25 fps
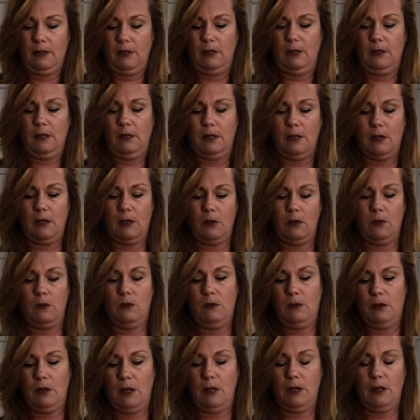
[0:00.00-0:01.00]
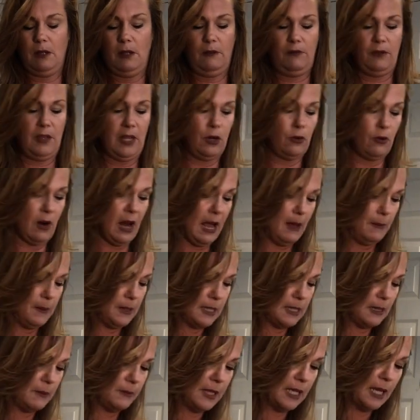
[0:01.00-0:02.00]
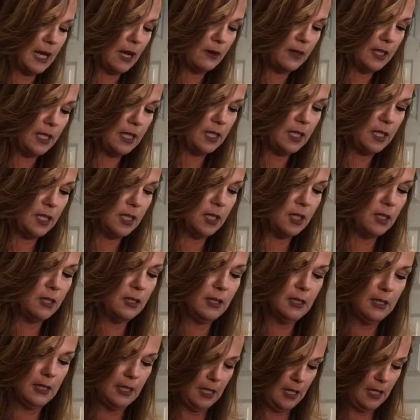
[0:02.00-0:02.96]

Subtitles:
So if they grab at something out here,